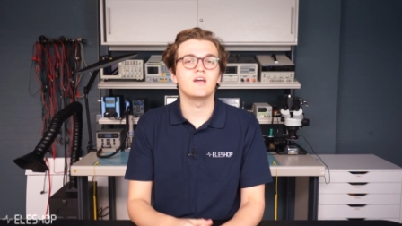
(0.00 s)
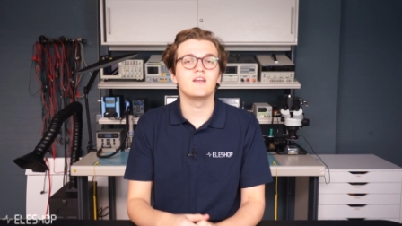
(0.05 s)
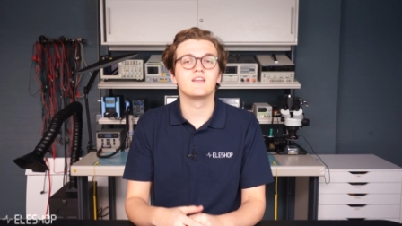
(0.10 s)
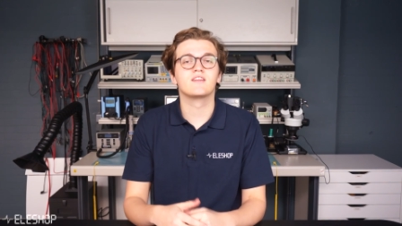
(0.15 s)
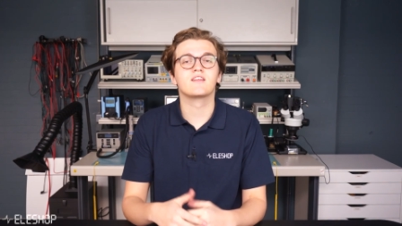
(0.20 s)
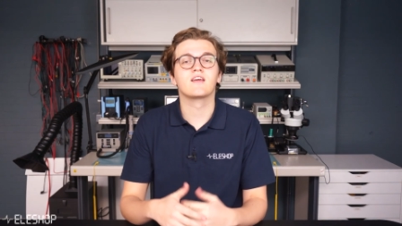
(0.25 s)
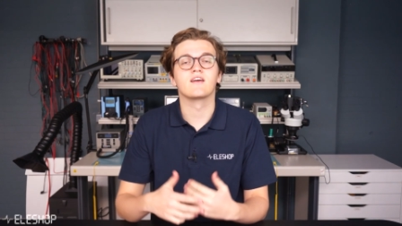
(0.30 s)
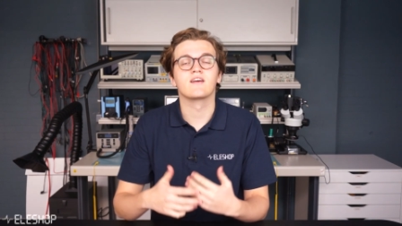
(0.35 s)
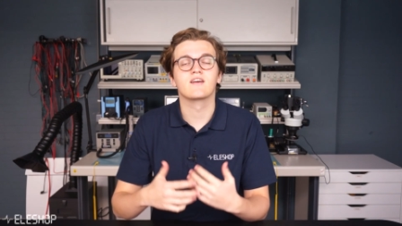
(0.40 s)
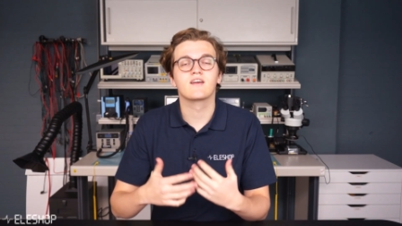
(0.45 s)
and
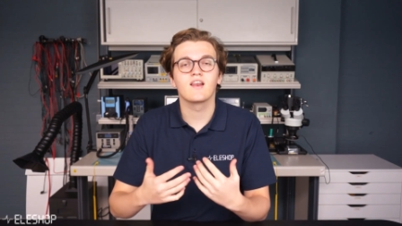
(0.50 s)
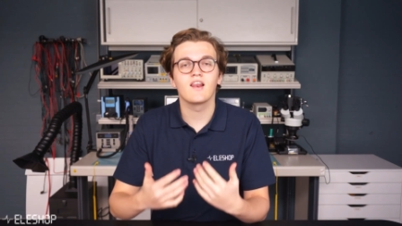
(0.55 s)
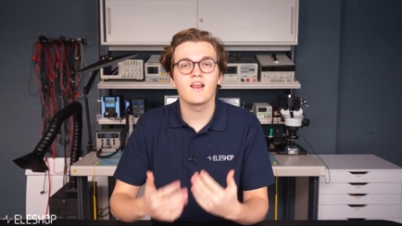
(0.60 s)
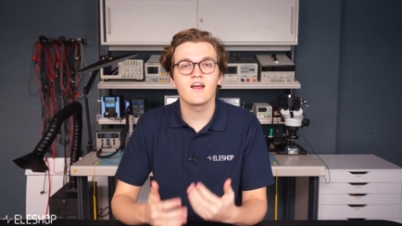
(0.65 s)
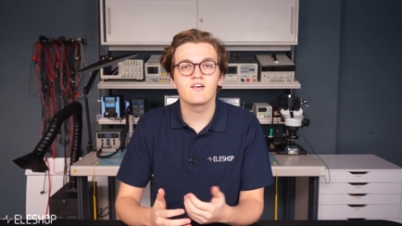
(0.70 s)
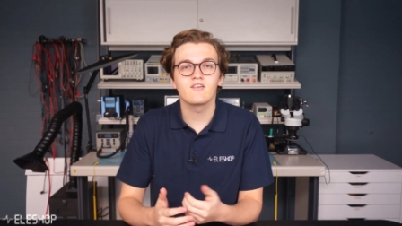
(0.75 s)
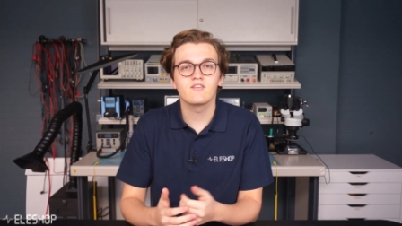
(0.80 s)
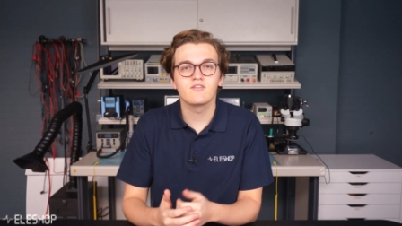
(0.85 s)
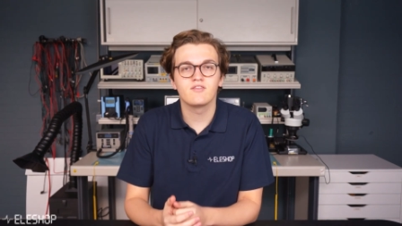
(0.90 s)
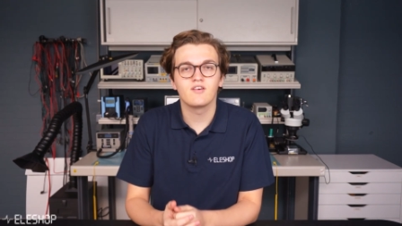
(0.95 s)
it can
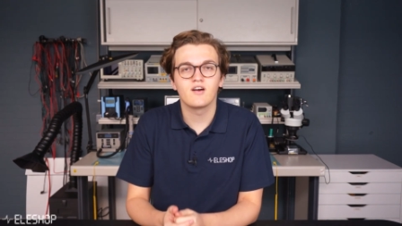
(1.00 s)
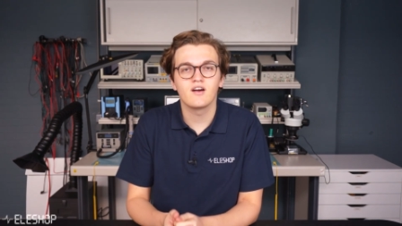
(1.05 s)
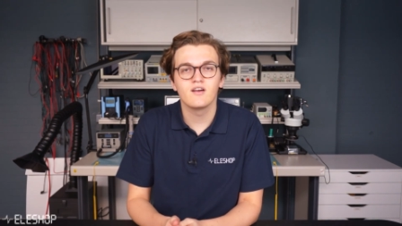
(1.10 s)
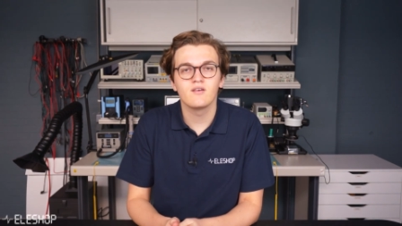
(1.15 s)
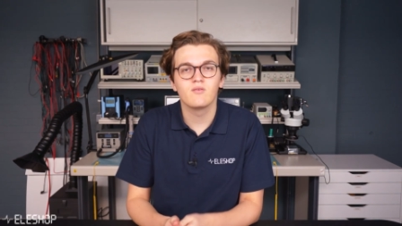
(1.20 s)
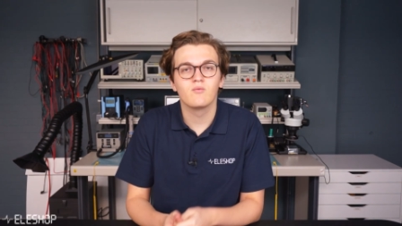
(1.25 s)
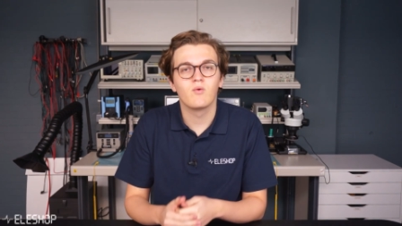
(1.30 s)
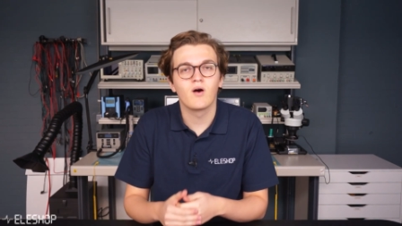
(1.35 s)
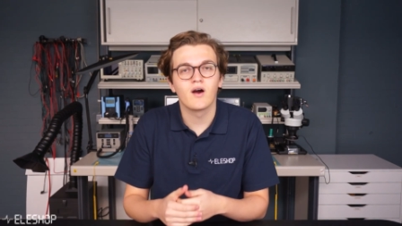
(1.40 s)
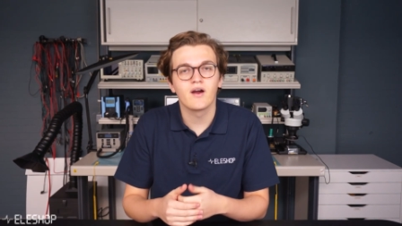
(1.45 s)
clarify
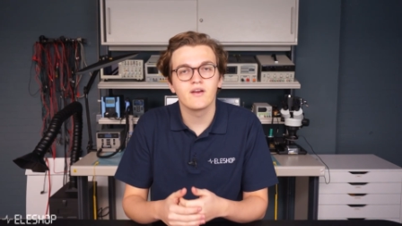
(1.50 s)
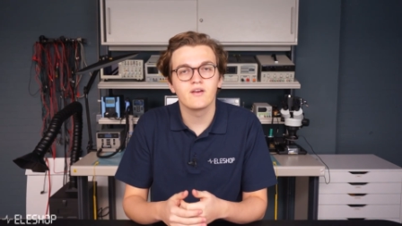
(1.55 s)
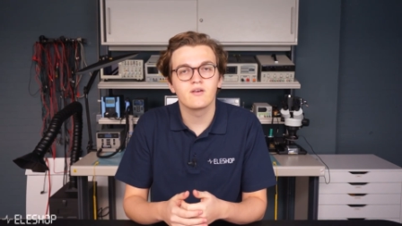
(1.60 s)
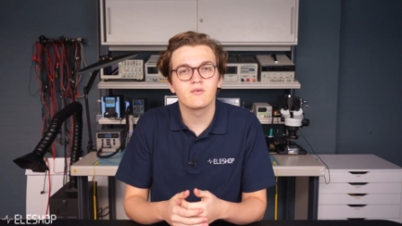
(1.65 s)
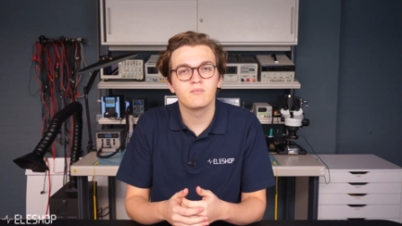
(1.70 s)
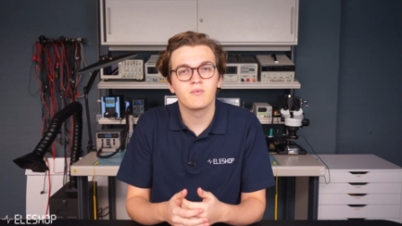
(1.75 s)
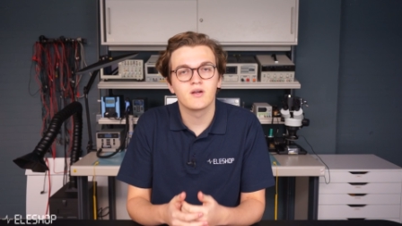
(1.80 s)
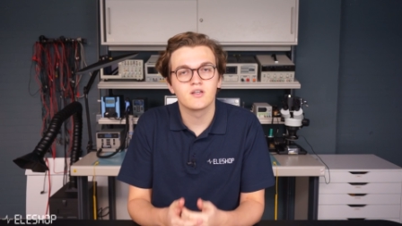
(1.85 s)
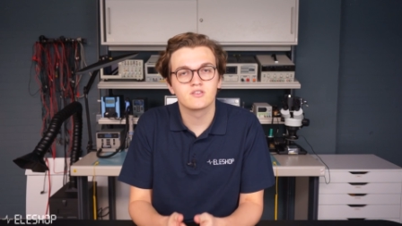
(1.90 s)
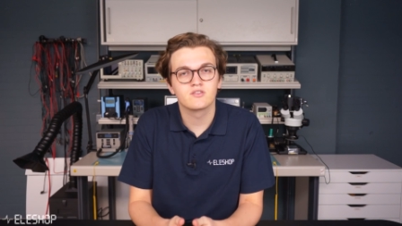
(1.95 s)
why you're
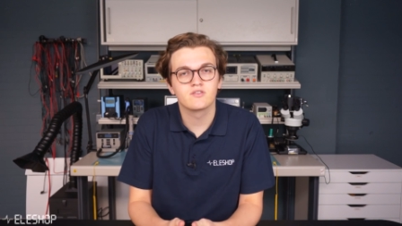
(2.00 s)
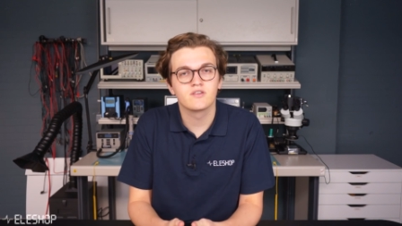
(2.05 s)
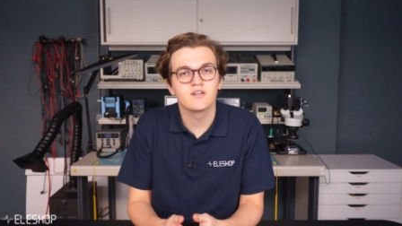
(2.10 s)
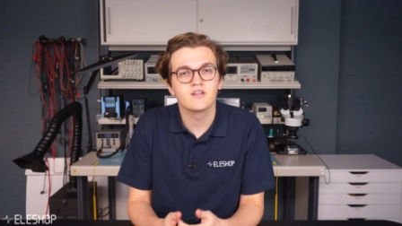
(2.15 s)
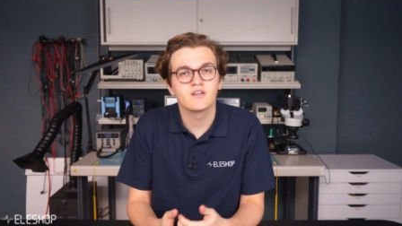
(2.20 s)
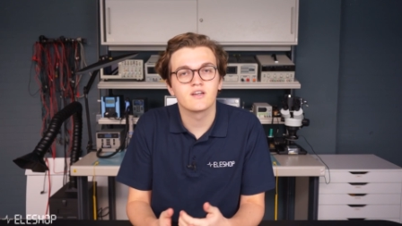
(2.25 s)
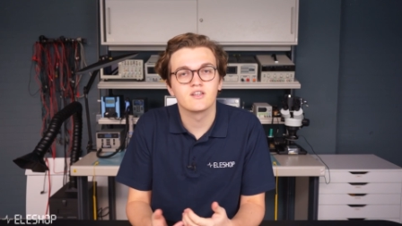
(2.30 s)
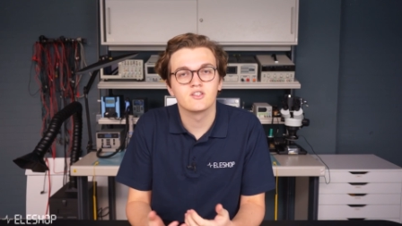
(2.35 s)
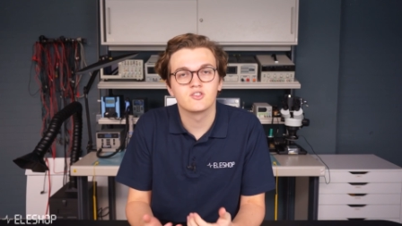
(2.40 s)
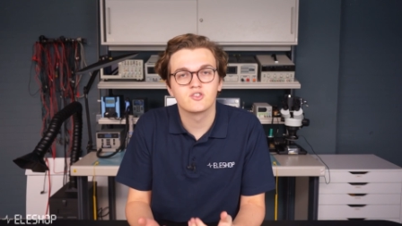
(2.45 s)

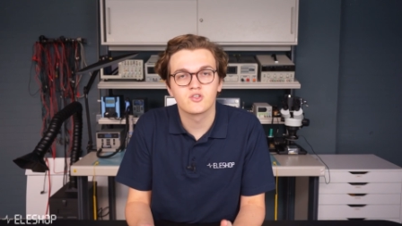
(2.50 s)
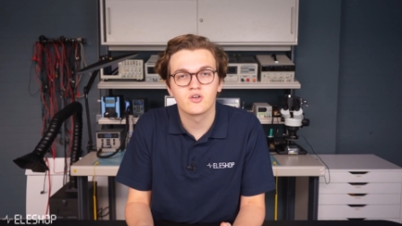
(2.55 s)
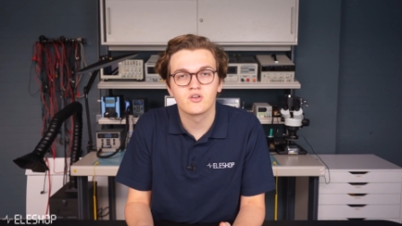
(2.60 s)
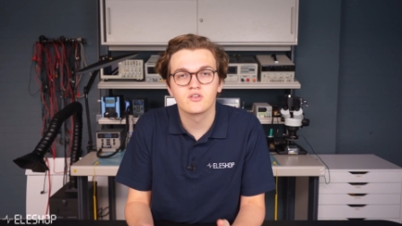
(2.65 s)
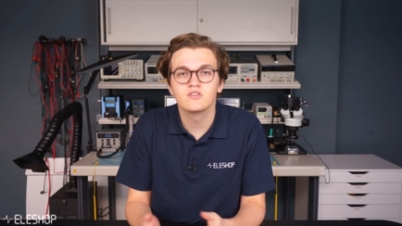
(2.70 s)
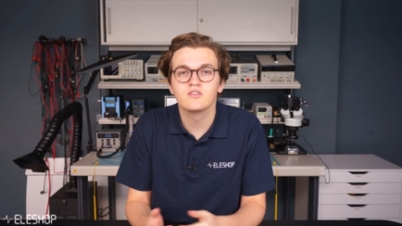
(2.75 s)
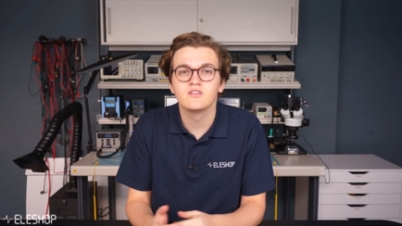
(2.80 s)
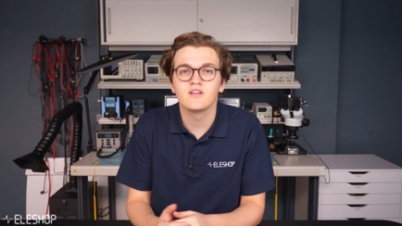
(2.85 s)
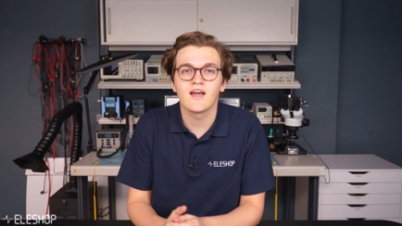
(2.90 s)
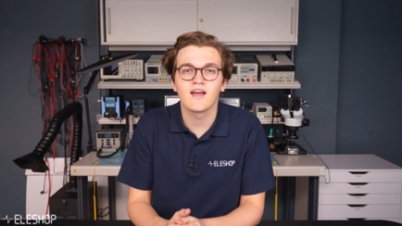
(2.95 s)
measuring a
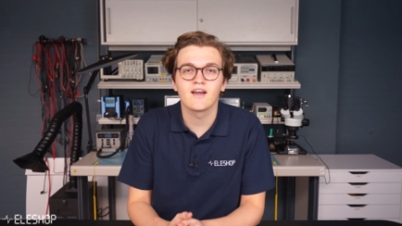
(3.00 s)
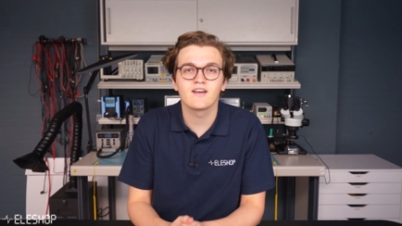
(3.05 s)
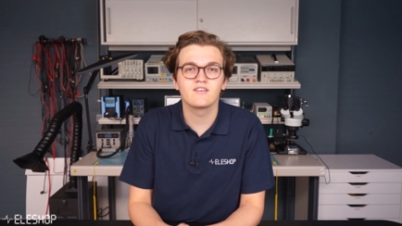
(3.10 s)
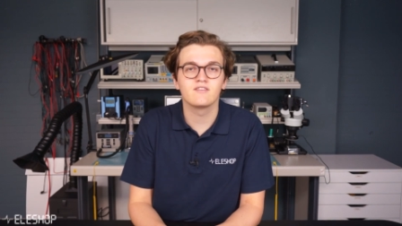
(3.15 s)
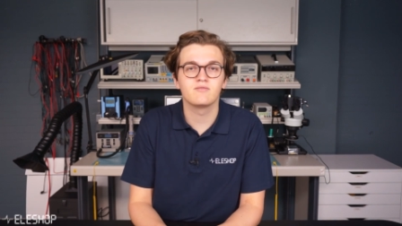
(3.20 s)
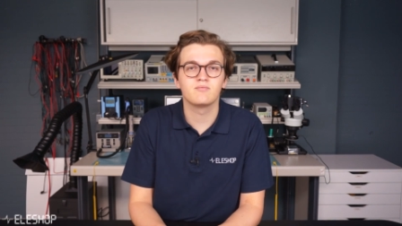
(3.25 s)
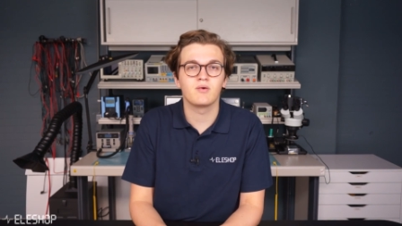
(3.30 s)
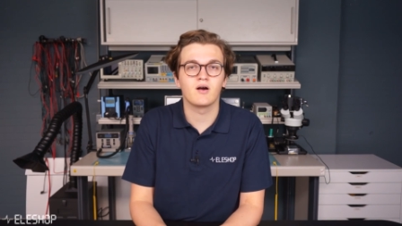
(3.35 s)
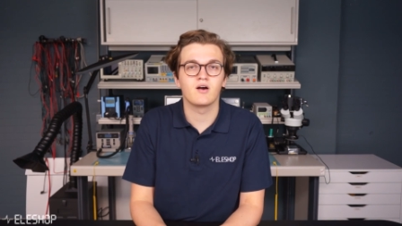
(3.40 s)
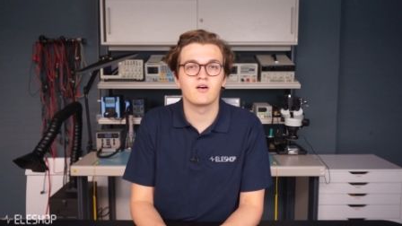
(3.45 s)
certain
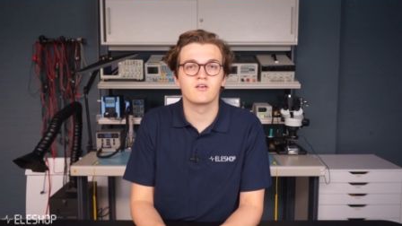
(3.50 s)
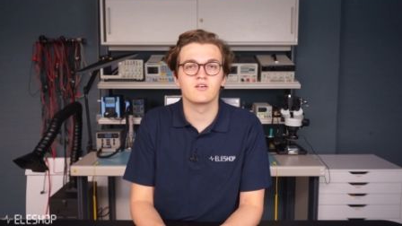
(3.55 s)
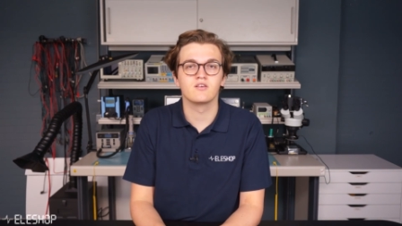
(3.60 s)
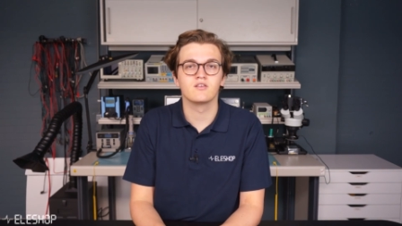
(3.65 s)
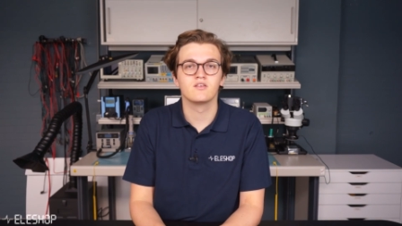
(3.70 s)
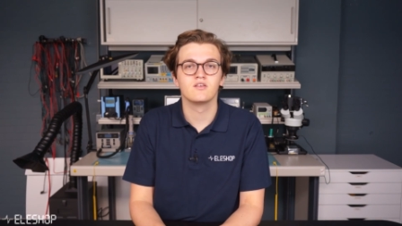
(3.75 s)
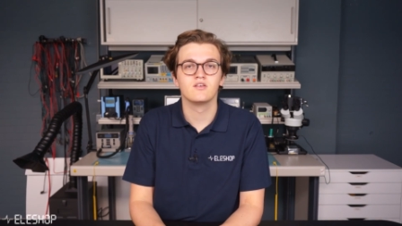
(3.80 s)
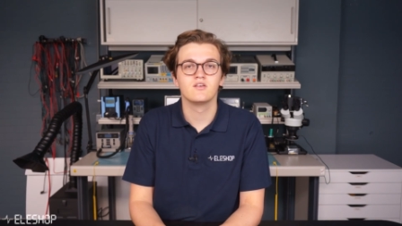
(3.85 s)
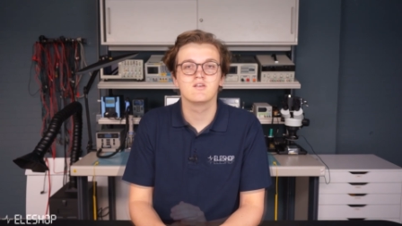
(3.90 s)
active power